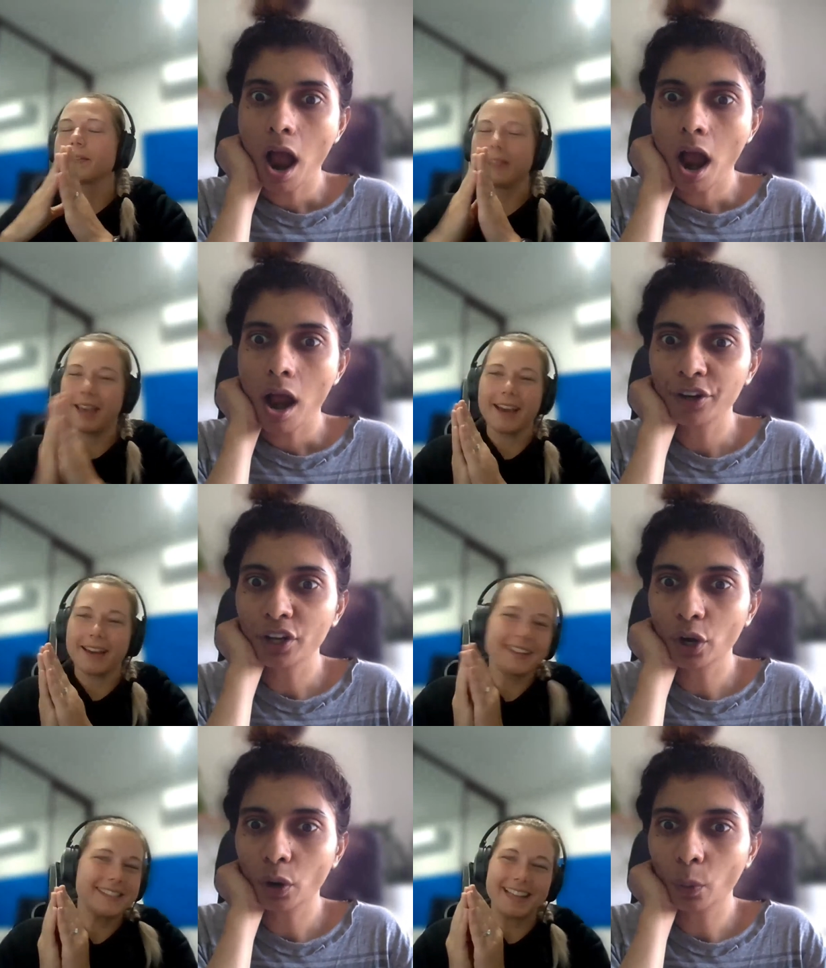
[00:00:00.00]
Speaker 1: yeah
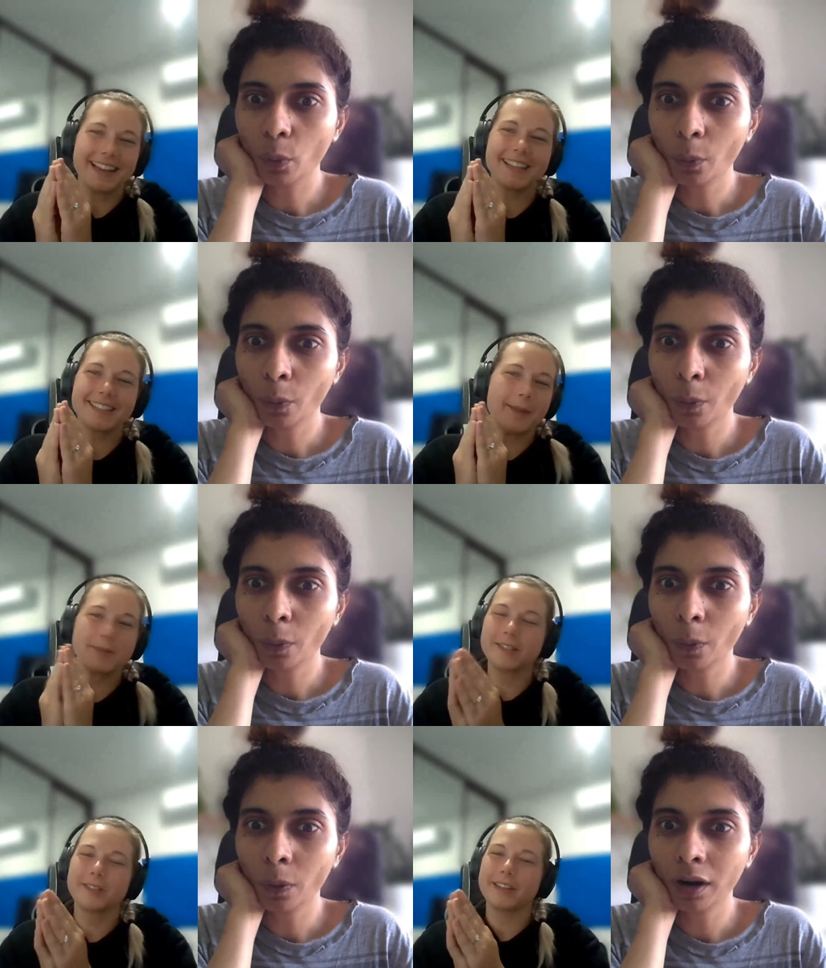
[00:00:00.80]
it's like it's
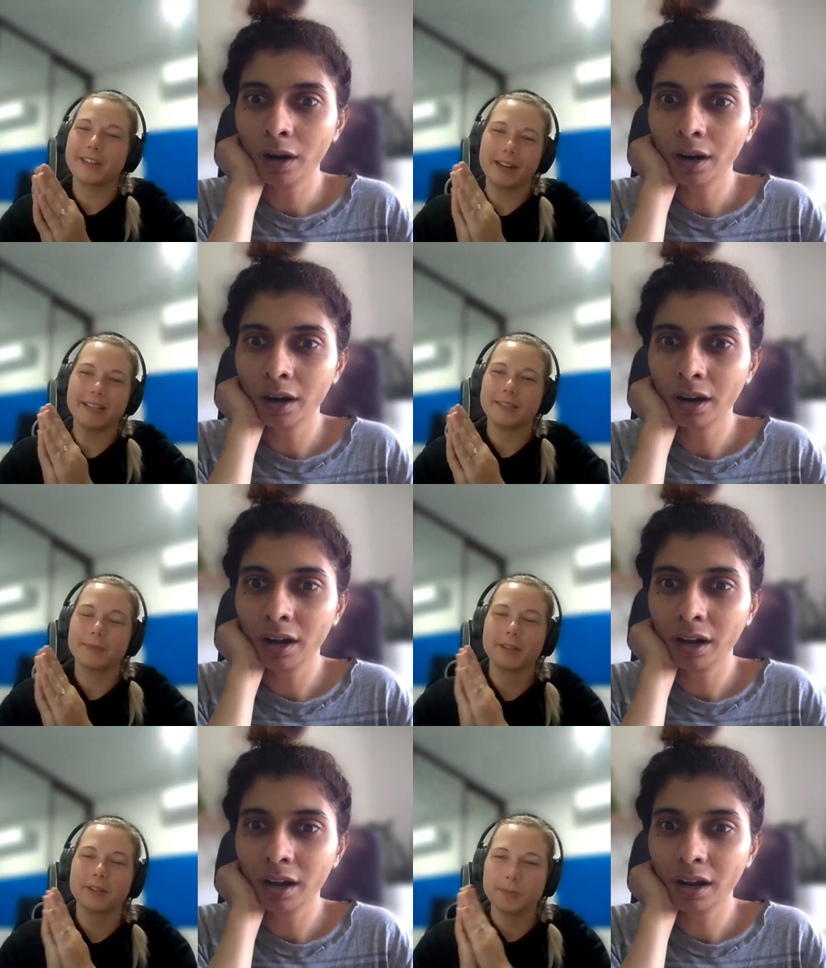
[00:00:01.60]
absolutely crazy
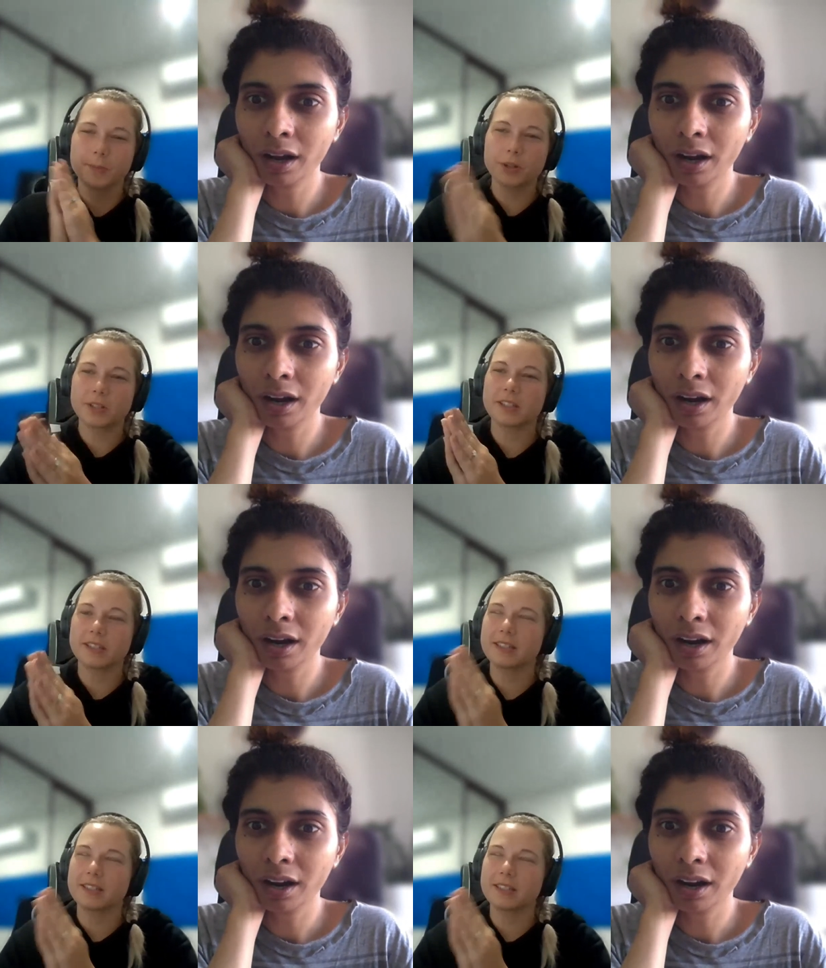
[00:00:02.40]
because it pushes the